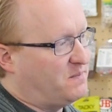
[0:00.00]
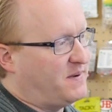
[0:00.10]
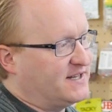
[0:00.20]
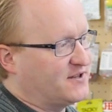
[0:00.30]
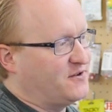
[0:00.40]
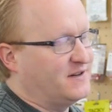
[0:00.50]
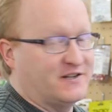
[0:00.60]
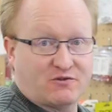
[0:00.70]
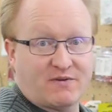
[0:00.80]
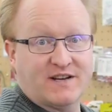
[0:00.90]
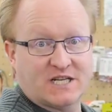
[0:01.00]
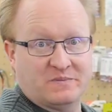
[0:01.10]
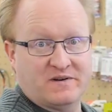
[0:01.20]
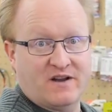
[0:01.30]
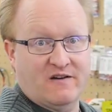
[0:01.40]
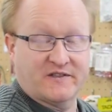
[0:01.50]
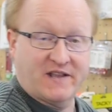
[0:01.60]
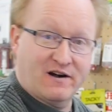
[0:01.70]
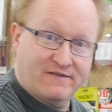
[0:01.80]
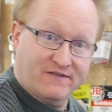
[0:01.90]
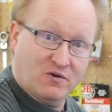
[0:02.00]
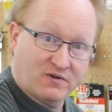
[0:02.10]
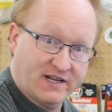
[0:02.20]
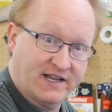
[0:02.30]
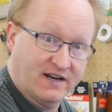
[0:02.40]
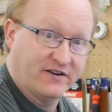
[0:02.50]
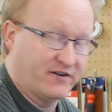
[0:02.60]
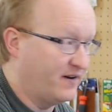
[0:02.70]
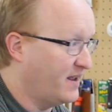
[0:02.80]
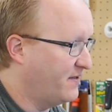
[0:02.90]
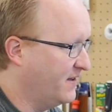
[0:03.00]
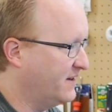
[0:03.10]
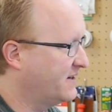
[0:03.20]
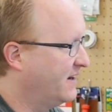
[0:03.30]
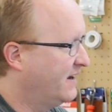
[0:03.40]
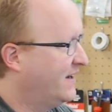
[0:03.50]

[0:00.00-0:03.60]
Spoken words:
the base of the unit is raised up enough that airflow can get underneath it.